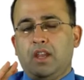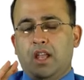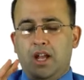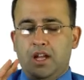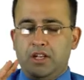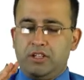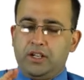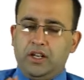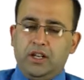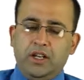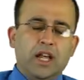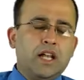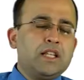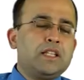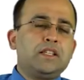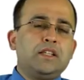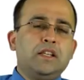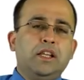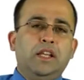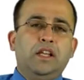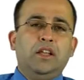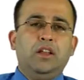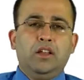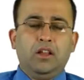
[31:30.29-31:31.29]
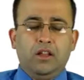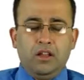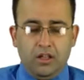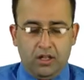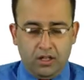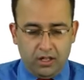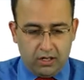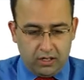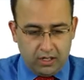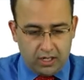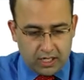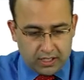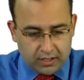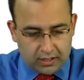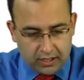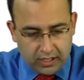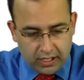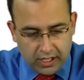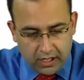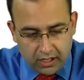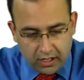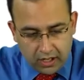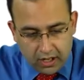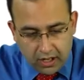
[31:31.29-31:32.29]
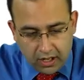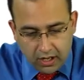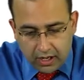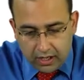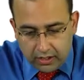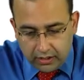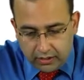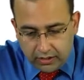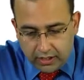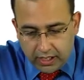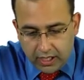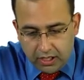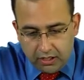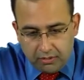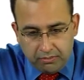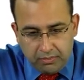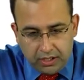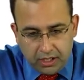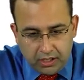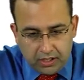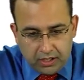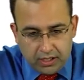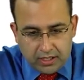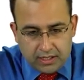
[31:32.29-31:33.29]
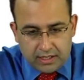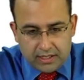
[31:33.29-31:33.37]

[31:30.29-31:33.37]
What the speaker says: Acha, lastly, tell me the